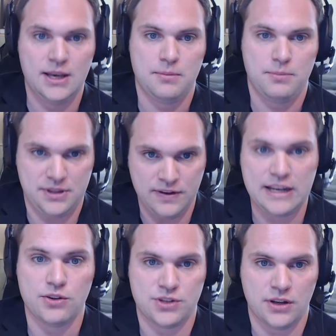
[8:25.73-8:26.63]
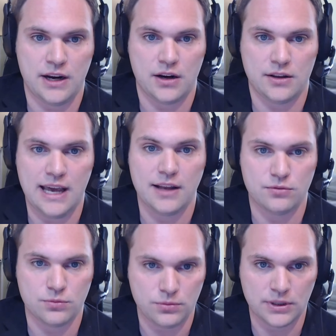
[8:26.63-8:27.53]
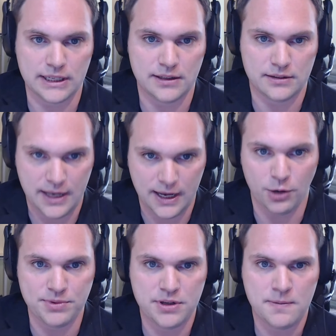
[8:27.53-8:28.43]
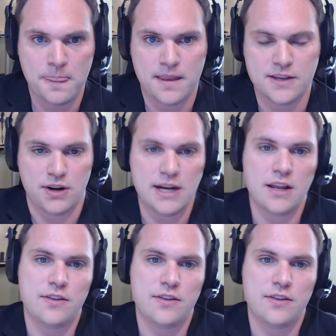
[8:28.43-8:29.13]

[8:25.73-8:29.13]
put the videos on there, and that really helped. Is there Absolutely.